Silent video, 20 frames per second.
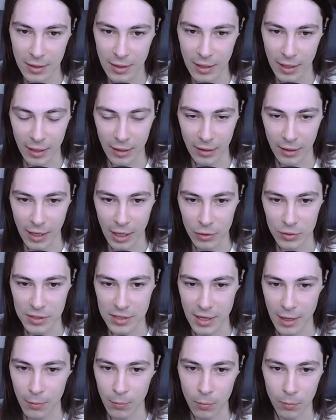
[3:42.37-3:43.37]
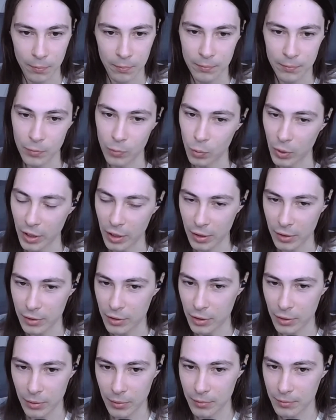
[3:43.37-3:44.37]
and allow some weird
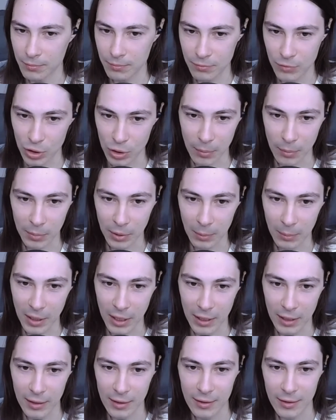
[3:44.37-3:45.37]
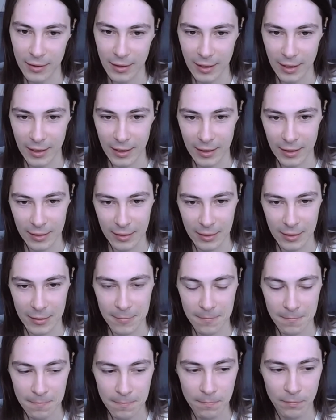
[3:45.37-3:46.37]
dude to implement it, and
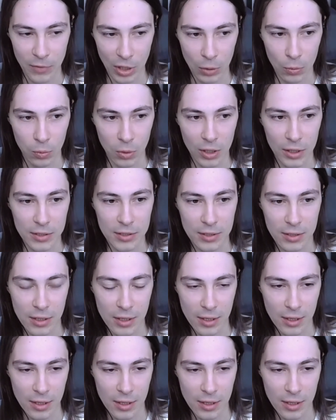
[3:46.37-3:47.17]
it works.